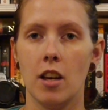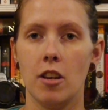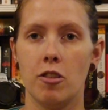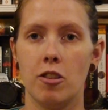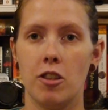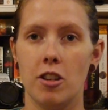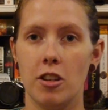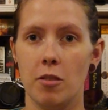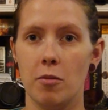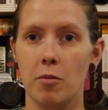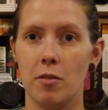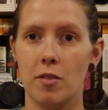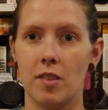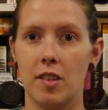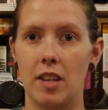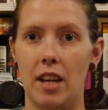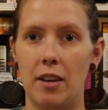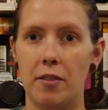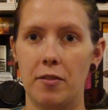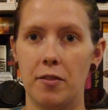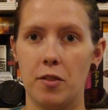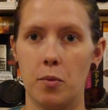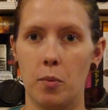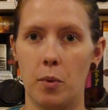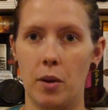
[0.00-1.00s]
she was
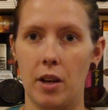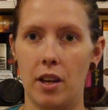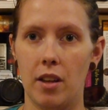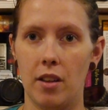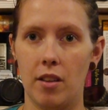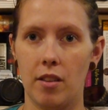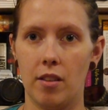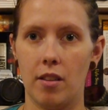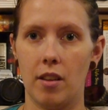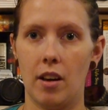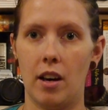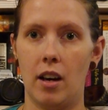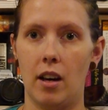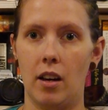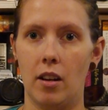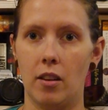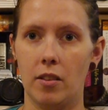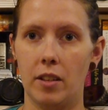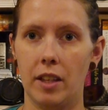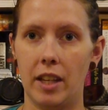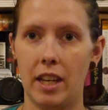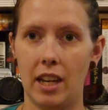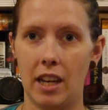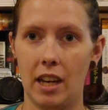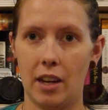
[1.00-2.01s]
left with
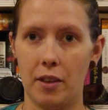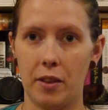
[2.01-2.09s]
cleaning